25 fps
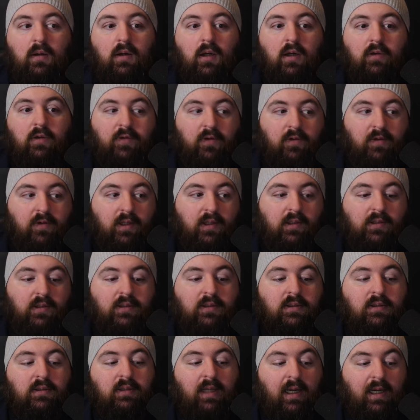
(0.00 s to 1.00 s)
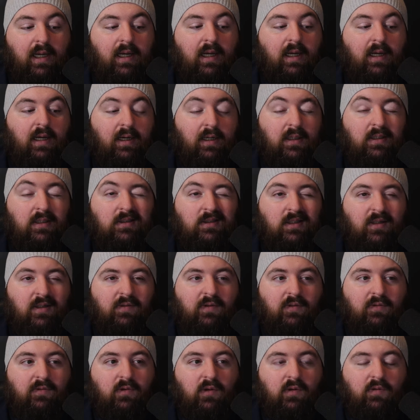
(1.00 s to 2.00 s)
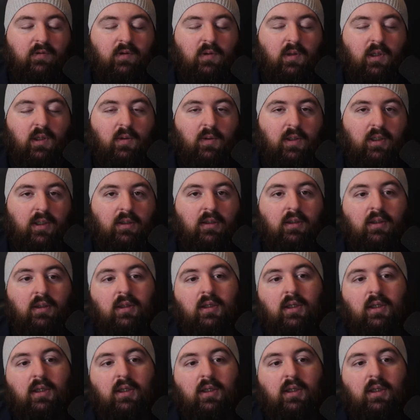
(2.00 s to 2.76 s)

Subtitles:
a few things. And I suffered for it for quite a while.